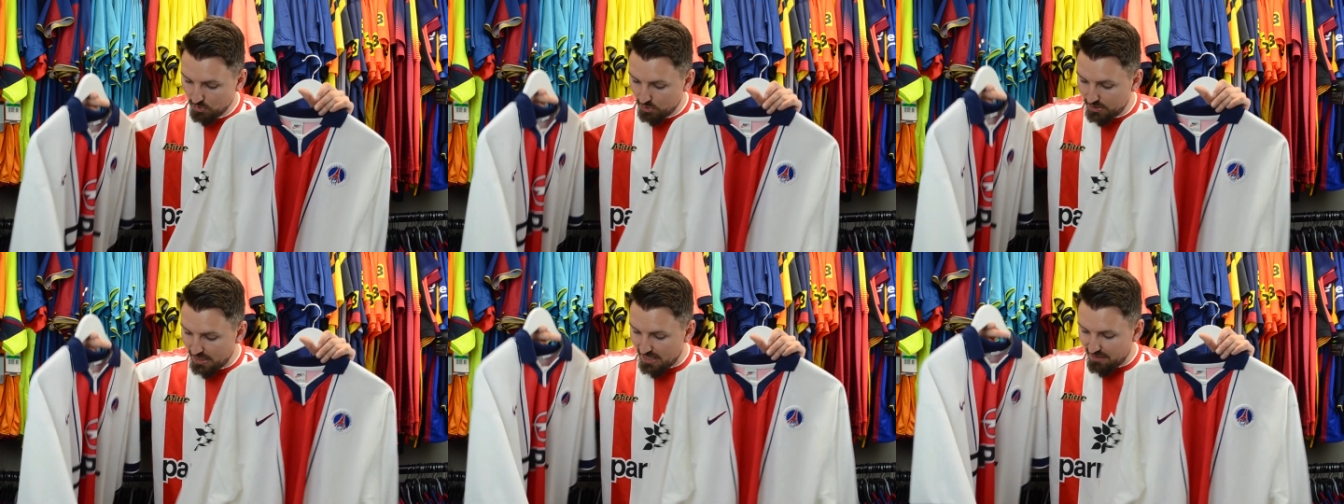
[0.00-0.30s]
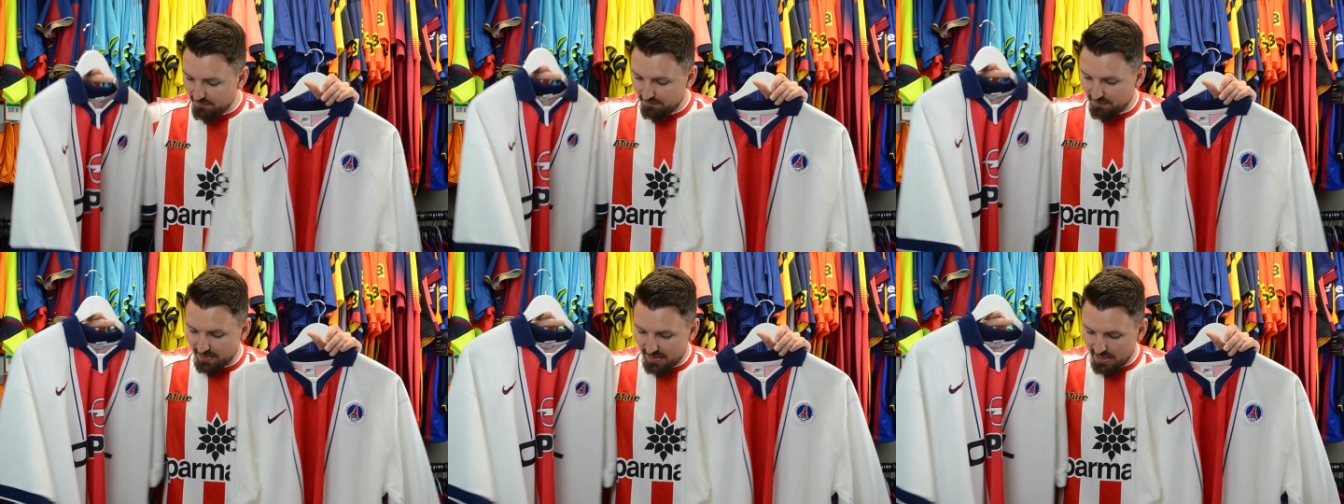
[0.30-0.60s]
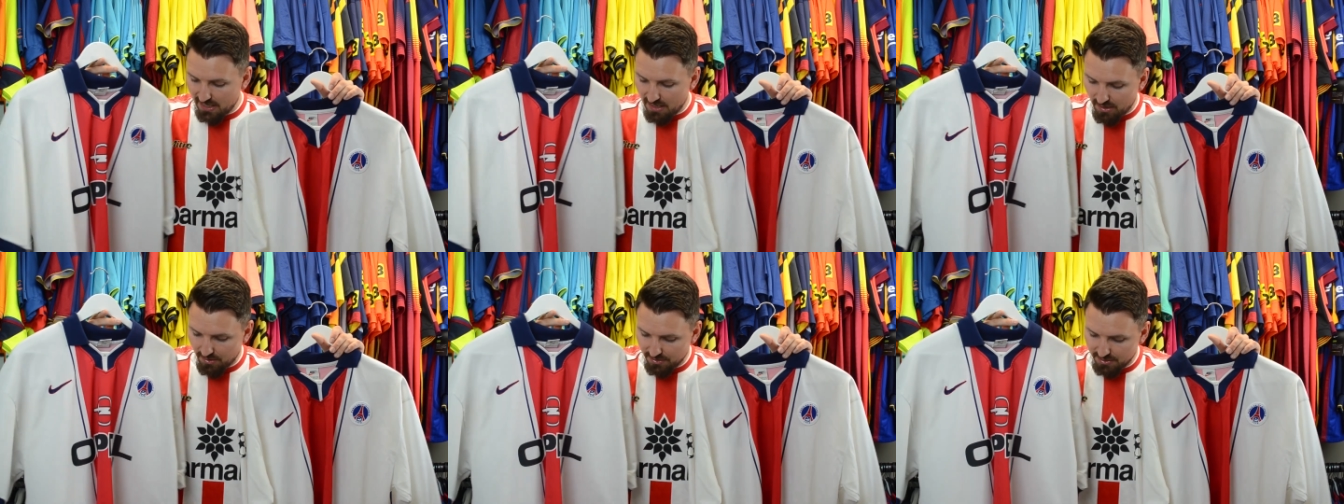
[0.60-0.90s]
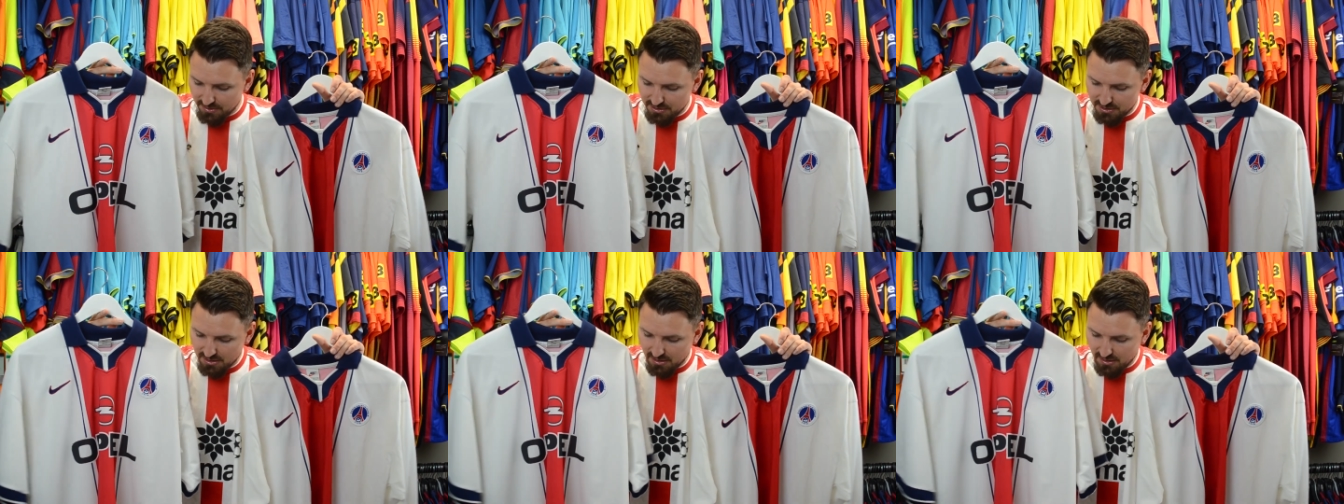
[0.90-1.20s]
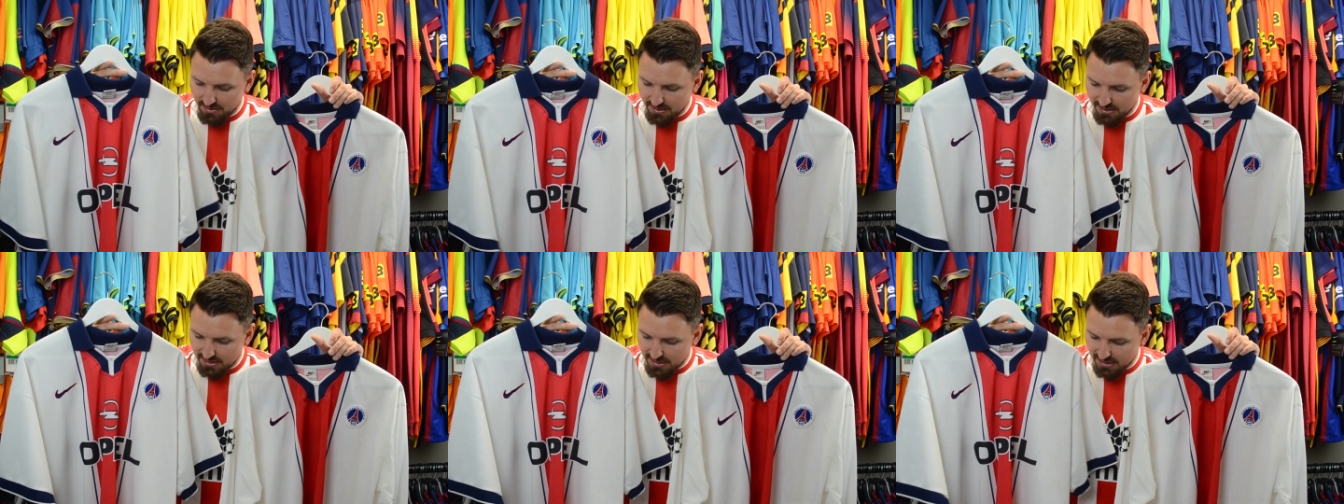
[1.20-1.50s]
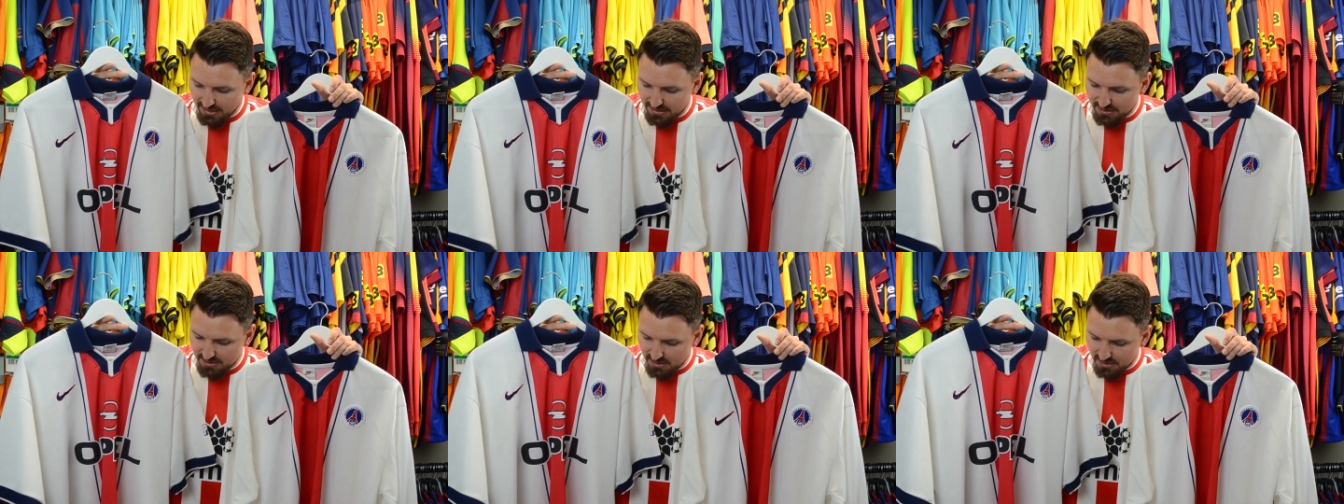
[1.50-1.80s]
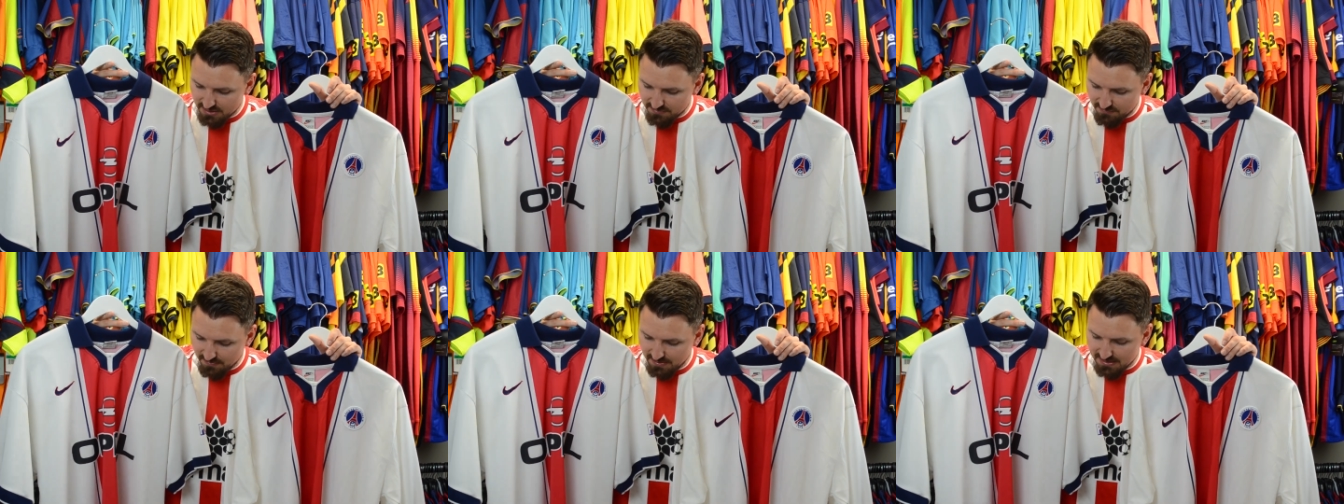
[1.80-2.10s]
Look out for that on your sh on your Nike
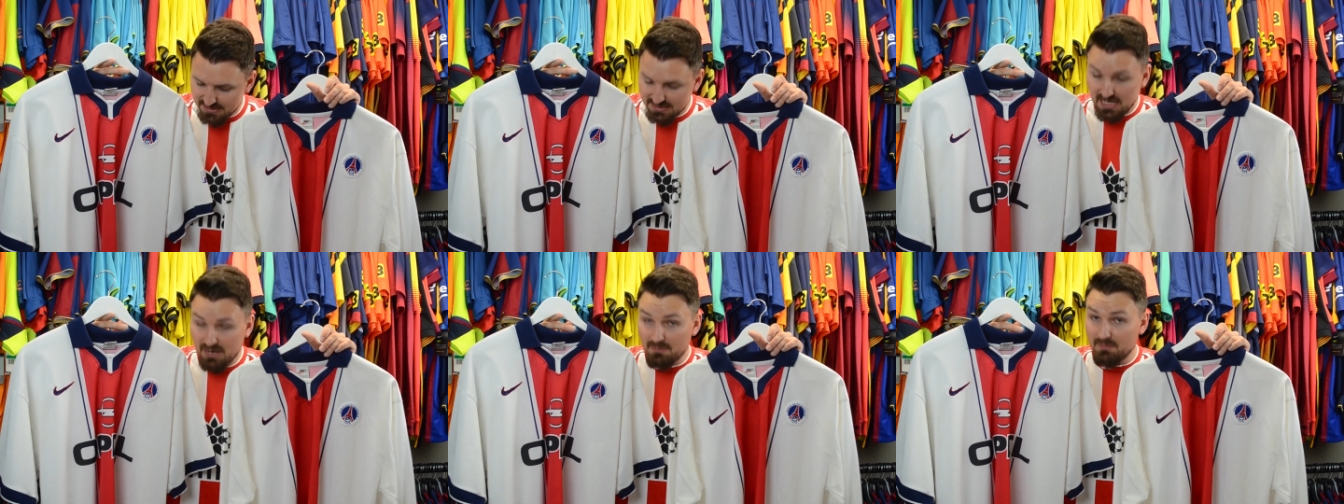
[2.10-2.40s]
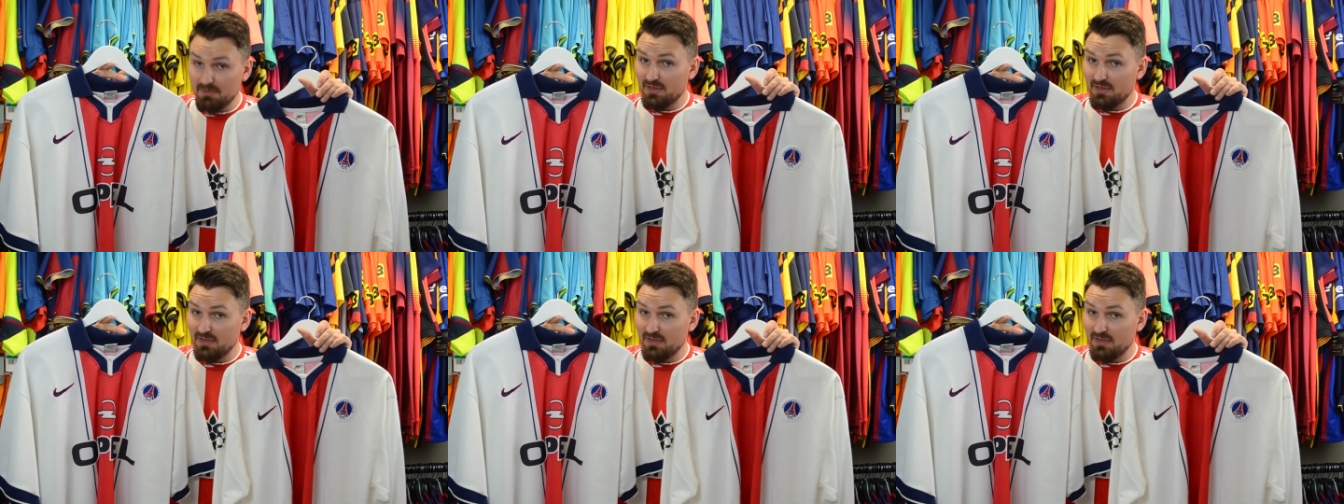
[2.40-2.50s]
shirts from this time.